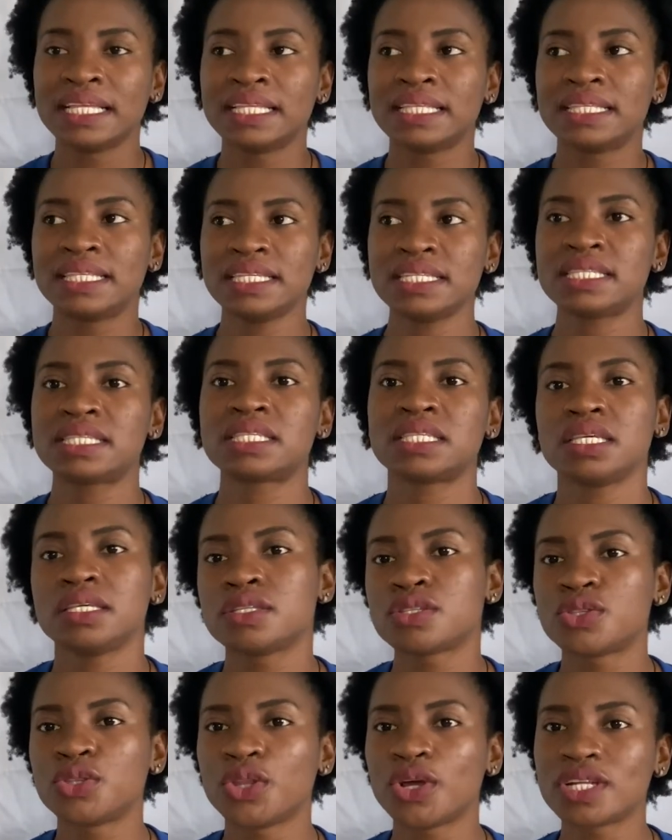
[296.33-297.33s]
This
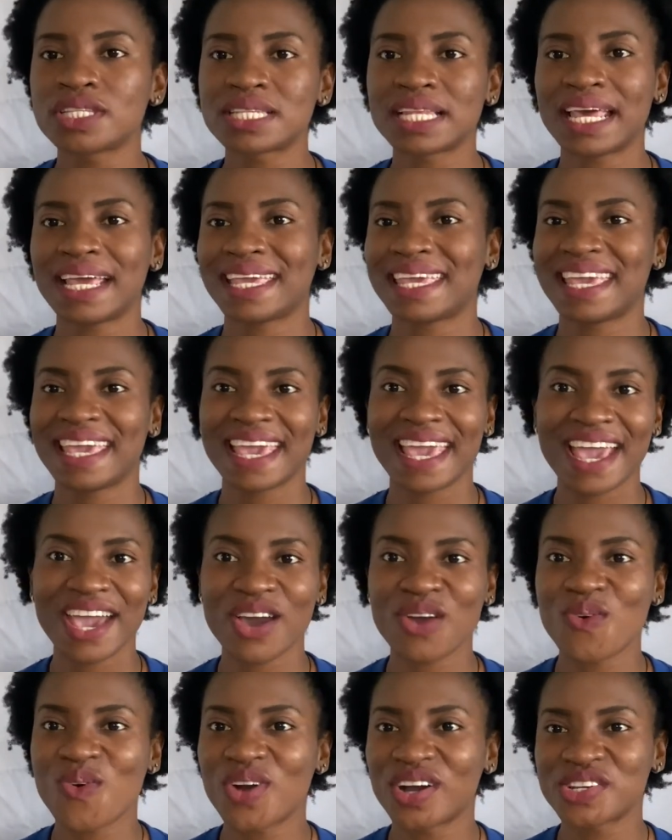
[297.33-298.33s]
is not like a
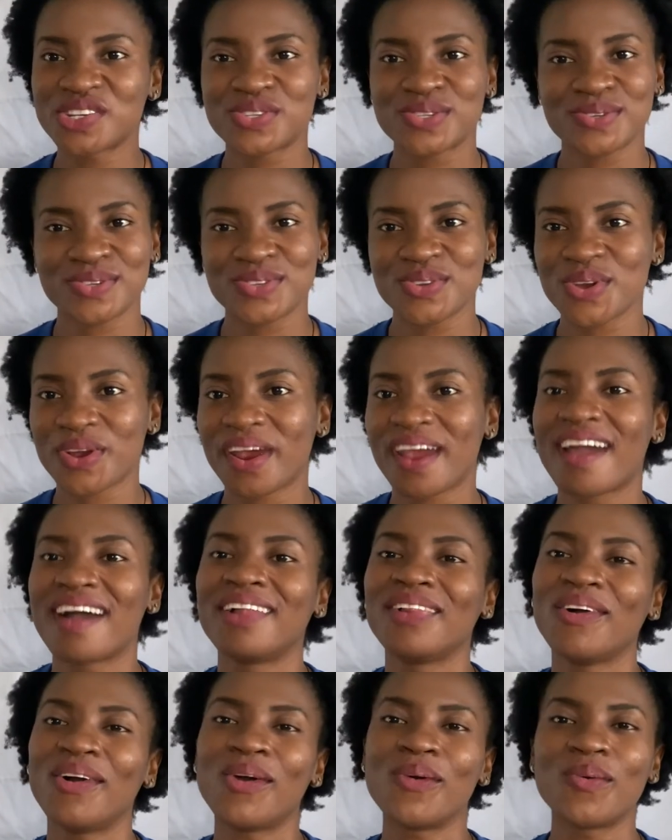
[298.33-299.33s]
hair wash
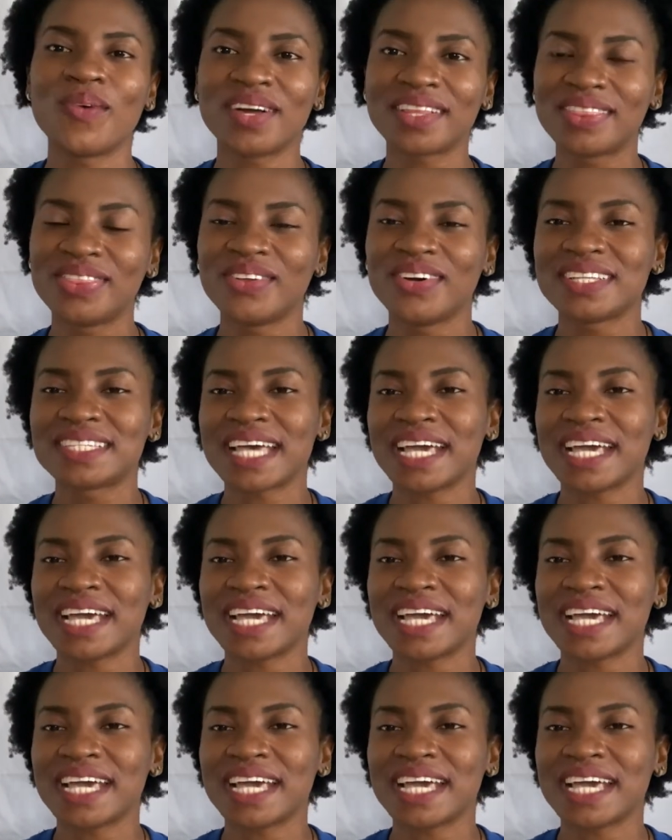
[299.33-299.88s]
tutorial or whatnot.